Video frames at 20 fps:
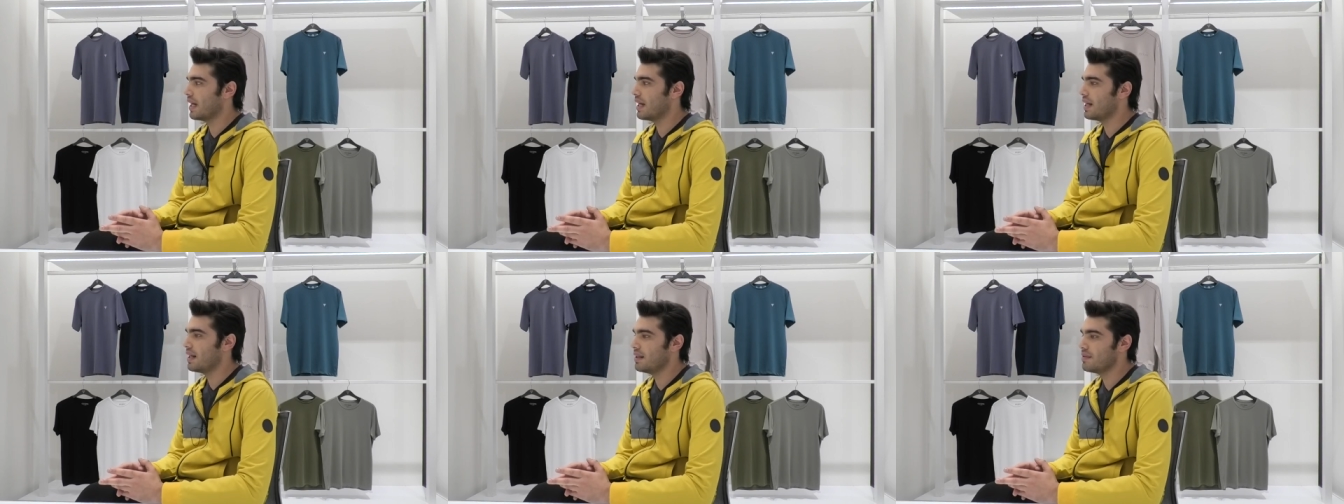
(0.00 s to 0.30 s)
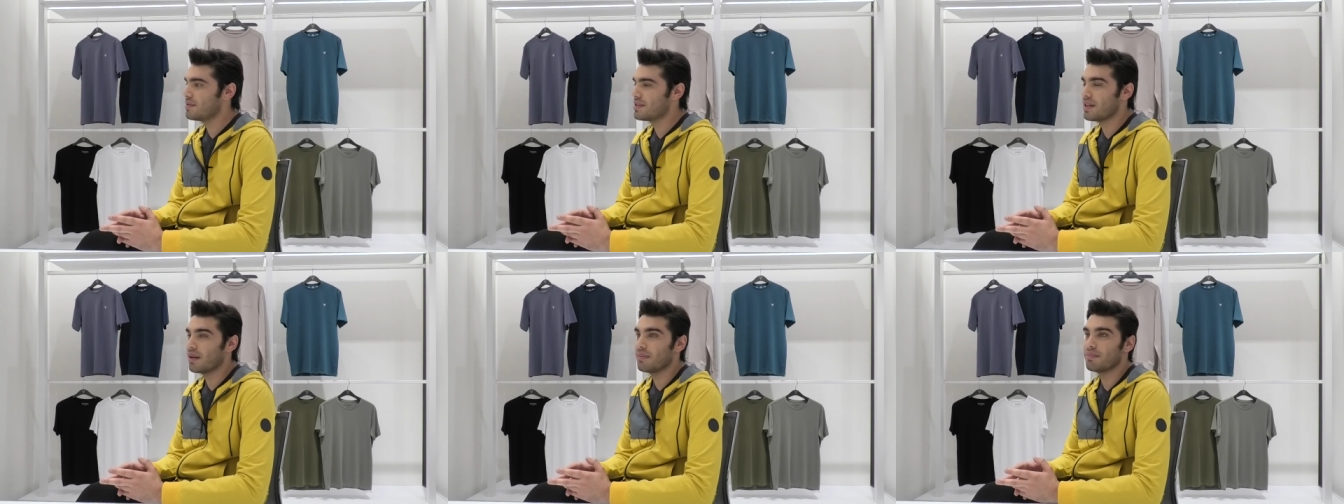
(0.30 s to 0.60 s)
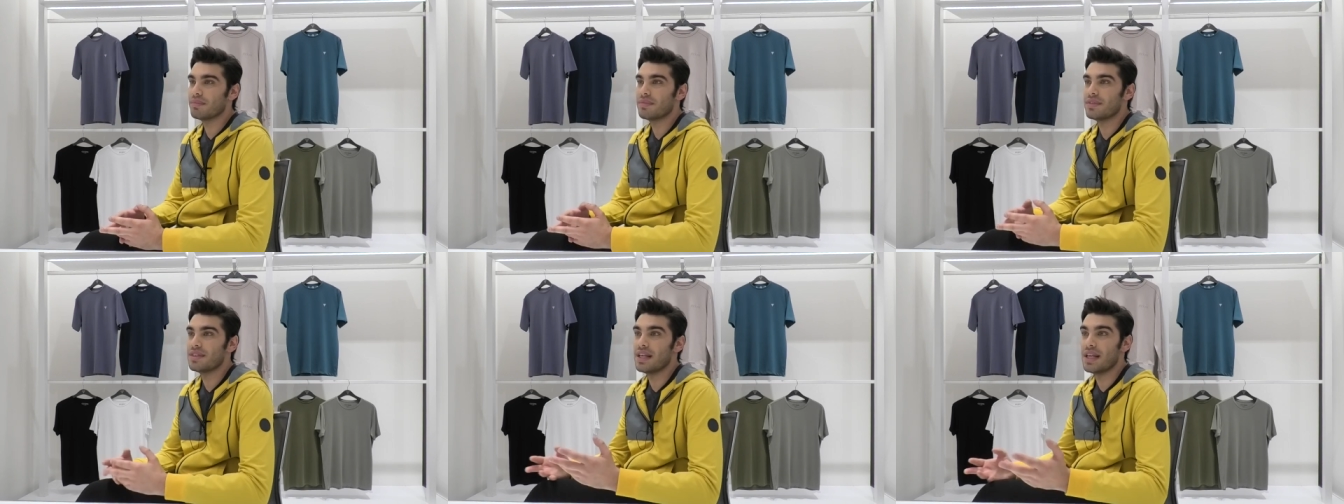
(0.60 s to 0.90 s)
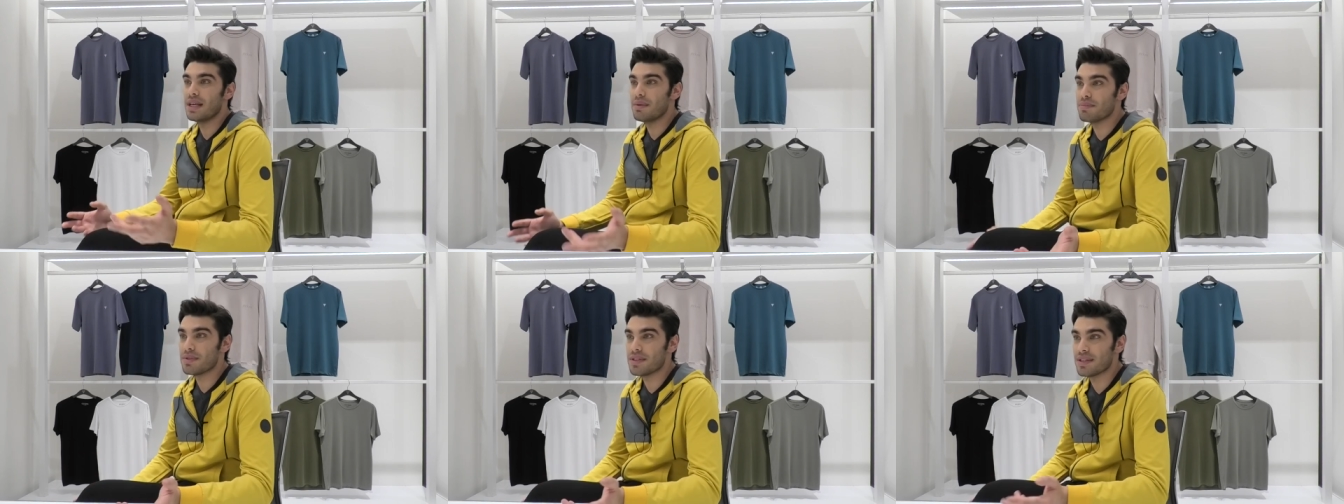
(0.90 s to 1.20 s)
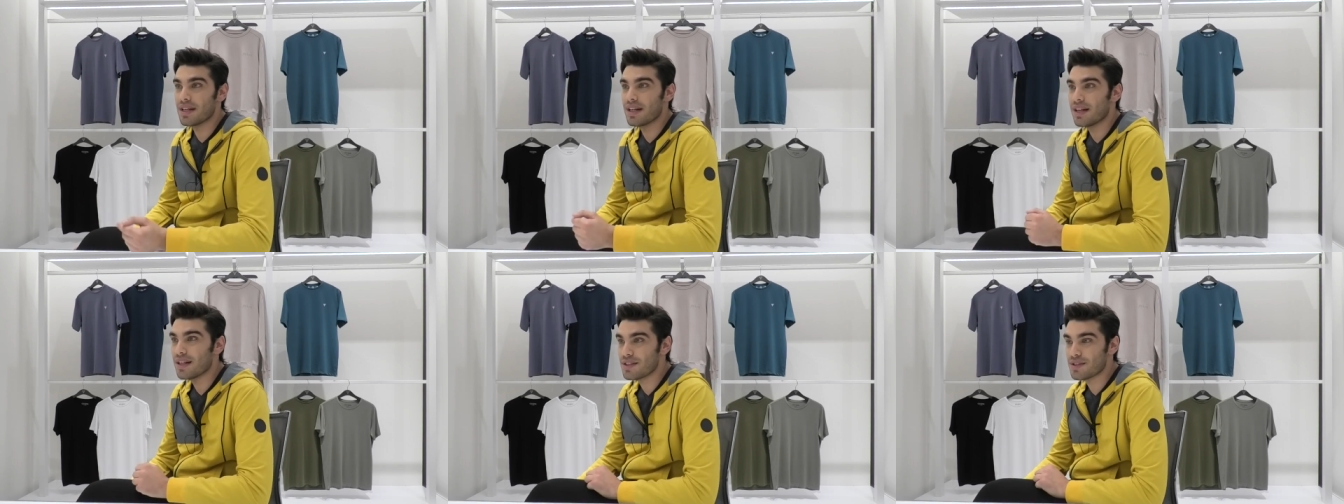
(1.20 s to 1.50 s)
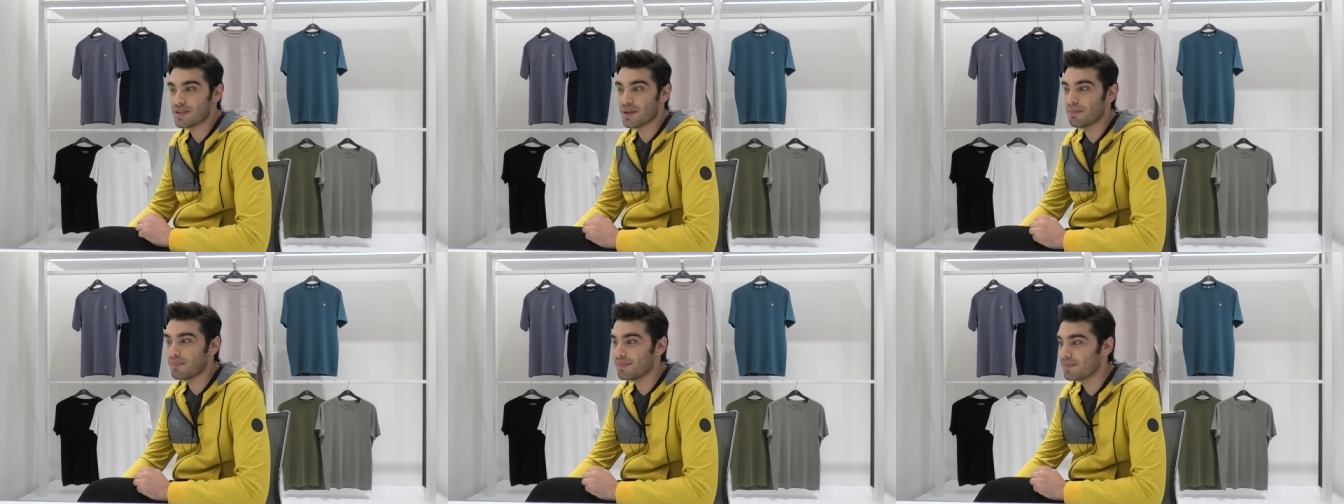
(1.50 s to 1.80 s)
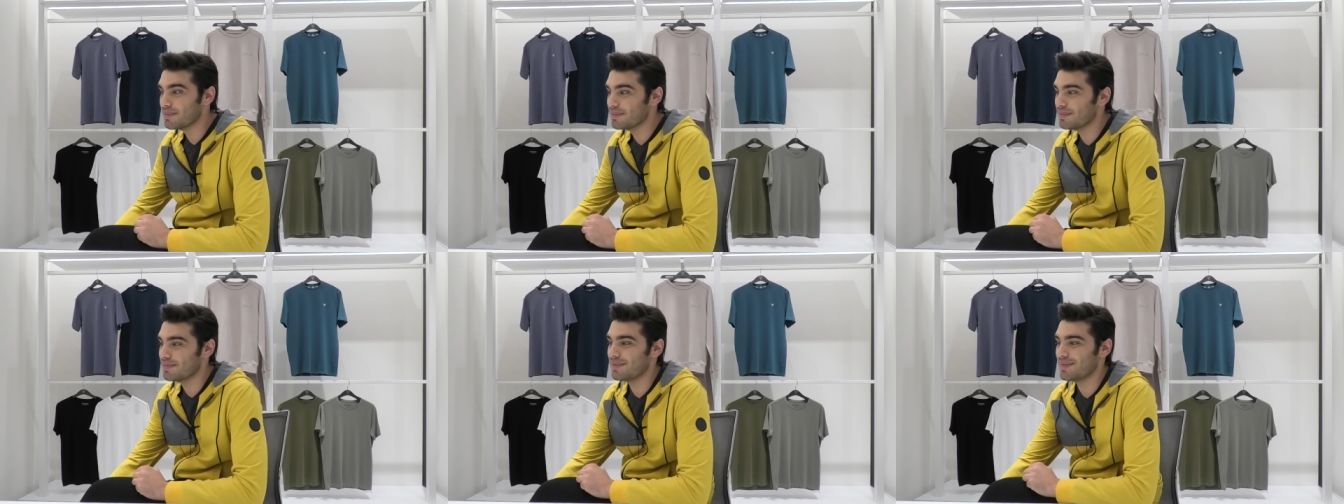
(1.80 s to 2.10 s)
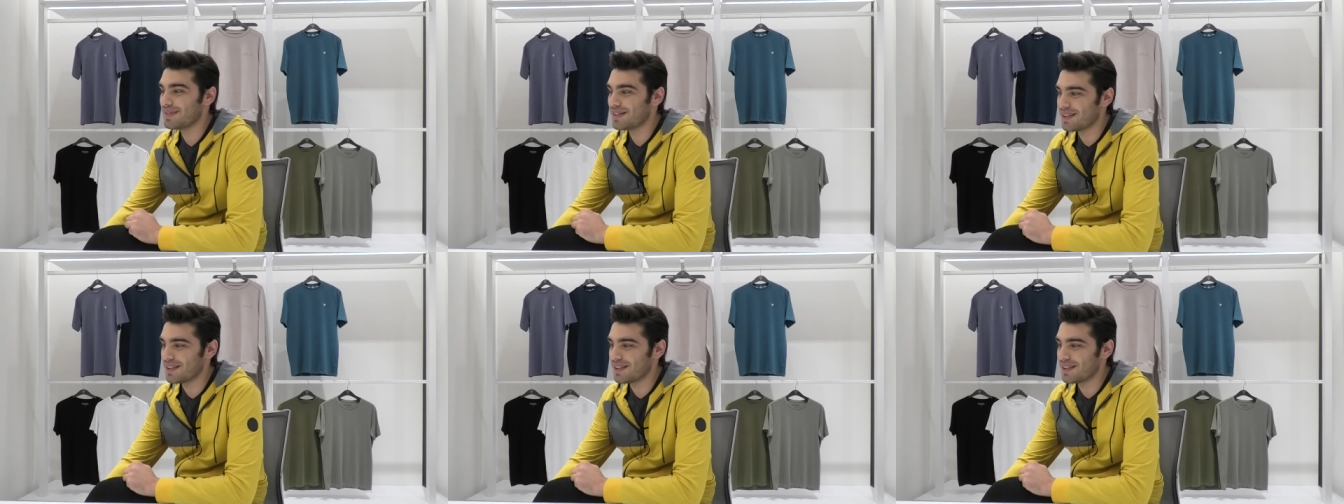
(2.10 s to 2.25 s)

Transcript: I need some tips, uh, some